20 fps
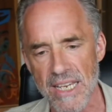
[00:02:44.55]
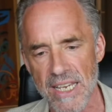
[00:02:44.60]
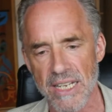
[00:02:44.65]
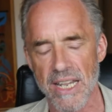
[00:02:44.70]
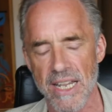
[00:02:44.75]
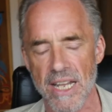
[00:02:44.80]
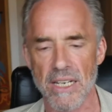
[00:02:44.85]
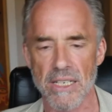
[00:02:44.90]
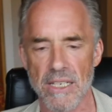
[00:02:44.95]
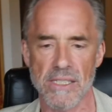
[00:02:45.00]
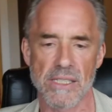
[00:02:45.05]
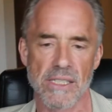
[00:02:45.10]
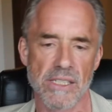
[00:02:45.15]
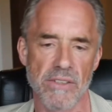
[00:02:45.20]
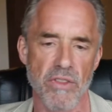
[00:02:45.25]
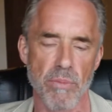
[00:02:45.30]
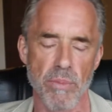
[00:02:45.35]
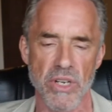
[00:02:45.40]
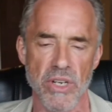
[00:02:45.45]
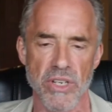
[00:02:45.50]
analysis of
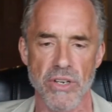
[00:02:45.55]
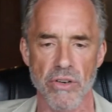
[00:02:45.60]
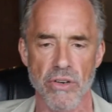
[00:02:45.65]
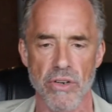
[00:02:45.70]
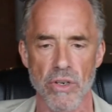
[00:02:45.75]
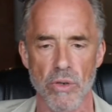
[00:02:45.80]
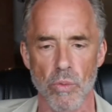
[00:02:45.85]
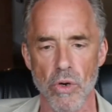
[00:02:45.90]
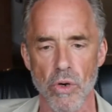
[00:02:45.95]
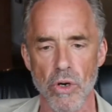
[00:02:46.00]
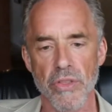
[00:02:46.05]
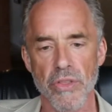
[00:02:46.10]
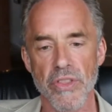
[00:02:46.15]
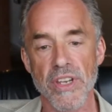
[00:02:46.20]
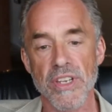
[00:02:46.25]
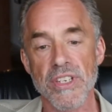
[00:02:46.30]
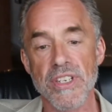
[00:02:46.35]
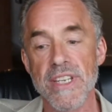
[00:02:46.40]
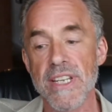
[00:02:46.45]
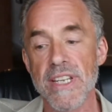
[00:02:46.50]
the material world
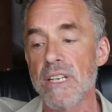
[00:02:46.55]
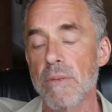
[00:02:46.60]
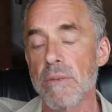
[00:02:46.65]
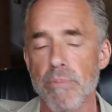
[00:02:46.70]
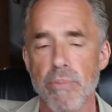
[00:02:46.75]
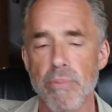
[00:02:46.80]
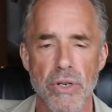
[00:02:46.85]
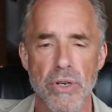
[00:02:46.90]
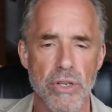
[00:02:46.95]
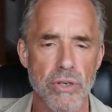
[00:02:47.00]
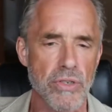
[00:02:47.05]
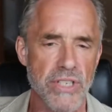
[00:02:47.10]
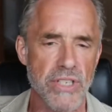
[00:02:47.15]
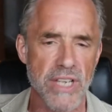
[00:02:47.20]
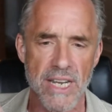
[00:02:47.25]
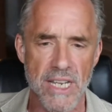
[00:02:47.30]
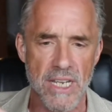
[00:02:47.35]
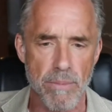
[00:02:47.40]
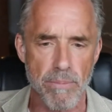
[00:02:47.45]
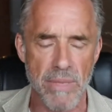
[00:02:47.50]
that didn't produce
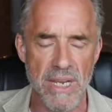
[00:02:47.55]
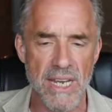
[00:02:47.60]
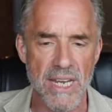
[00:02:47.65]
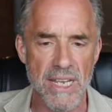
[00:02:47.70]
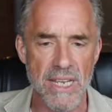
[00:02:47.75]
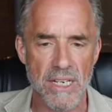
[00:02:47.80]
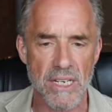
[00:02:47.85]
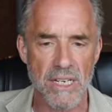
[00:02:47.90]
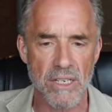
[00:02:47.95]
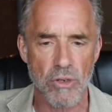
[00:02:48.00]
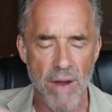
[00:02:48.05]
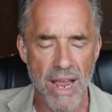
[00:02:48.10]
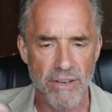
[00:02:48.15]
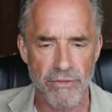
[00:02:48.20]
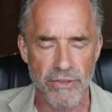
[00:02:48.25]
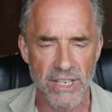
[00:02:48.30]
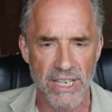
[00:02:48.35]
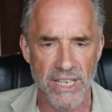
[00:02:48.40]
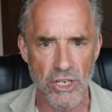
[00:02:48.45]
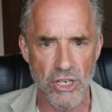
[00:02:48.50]
any immediate
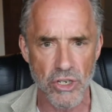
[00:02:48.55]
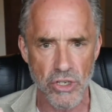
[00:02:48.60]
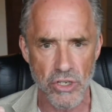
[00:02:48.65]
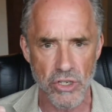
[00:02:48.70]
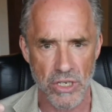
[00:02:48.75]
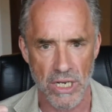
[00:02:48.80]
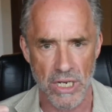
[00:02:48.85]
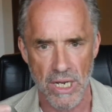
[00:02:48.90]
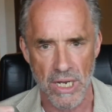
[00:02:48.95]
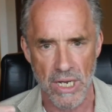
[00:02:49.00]
gratification.